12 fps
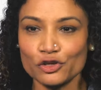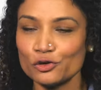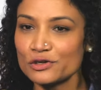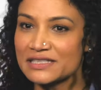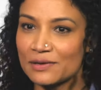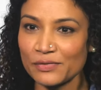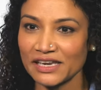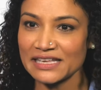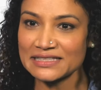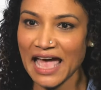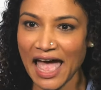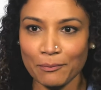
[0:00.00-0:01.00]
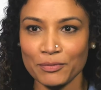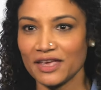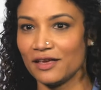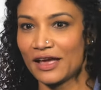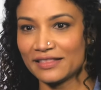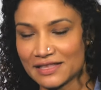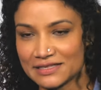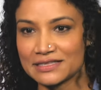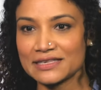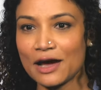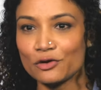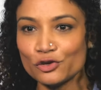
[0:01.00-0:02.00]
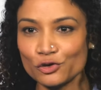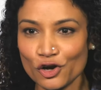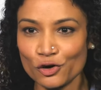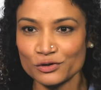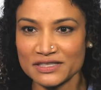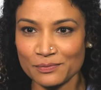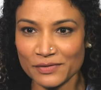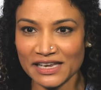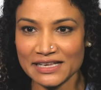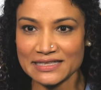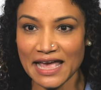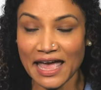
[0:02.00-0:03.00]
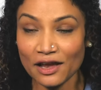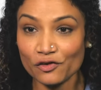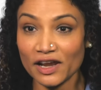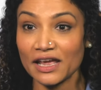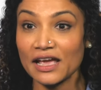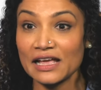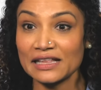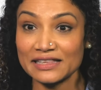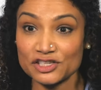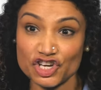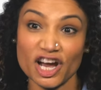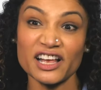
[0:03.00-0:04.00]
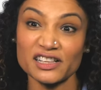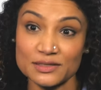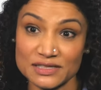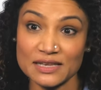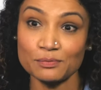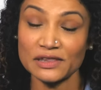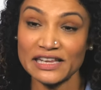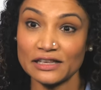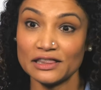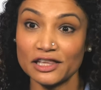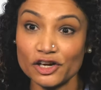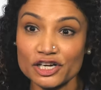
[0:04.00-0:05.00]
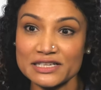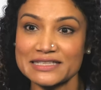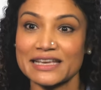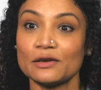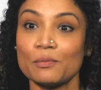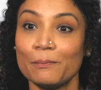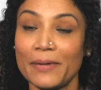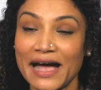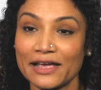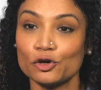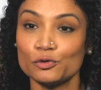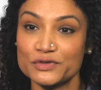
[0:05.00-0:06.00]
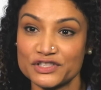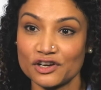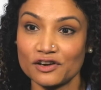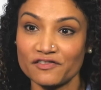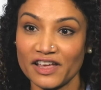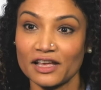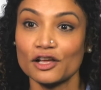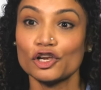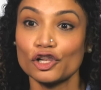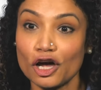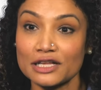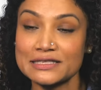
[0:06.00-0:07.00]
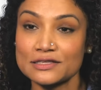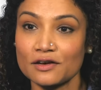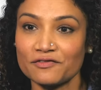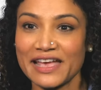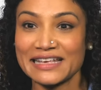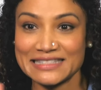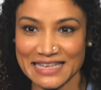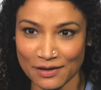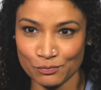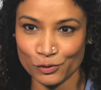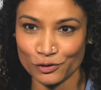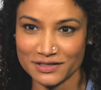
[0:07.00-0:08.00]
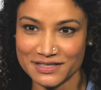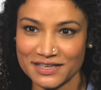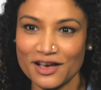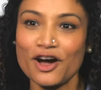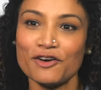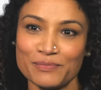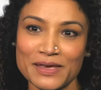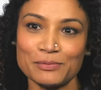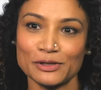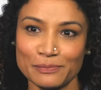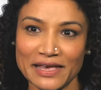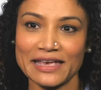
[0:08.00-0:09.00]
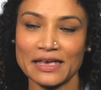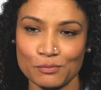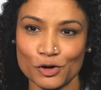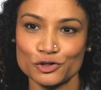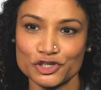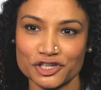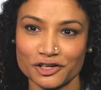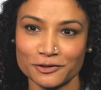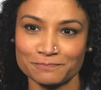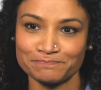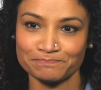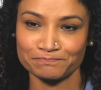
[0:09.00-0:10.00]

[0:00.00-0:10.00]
you know somebody is happy and this is how you know somebody is angry. The child simply learns it by observing lots of examples of people being emotional.